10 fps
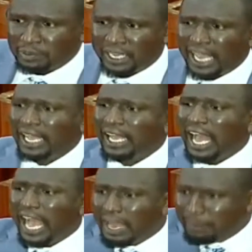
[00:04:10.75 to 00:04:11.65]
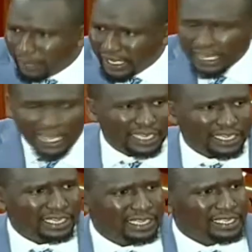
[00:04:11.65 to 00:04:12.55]
Speaker. I paid
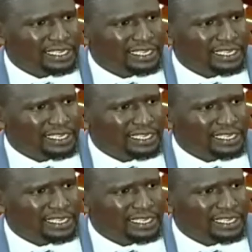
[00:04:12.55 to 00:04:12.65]
100.